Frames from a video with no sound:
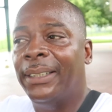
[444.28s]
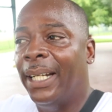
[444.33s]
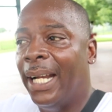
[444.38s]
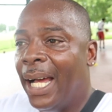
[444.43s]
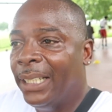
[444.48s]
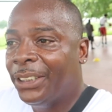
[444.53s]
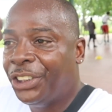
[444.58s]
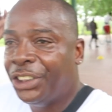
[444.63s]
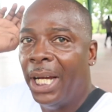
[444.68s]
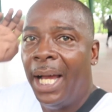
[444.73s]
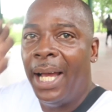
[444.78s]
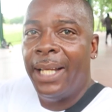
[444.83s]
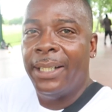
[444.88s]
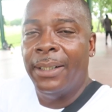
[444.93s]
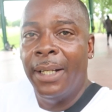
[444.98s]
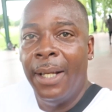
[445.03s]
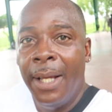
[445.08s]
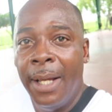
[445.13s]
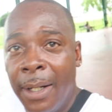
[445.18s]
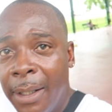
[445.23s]
that I shot,
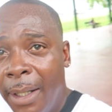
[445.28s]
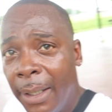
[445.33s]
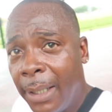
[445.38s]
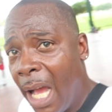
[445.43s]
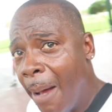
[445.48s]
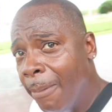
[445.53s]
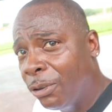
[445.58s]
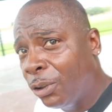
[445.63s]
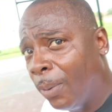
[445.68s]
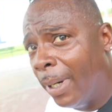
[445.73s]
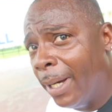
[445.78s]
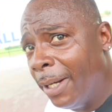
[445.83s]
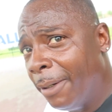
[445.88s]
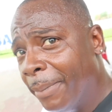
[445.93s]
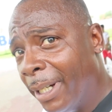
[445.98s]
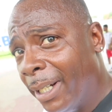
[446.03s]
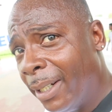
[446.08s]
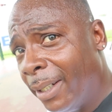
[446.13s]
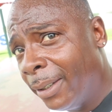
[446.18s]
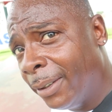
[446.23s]
look how I'm sweating,
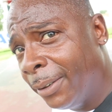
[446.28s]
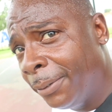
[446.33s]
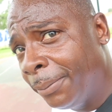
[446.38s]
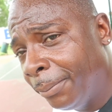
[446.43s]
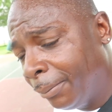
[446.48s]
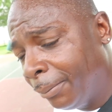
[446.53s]
man.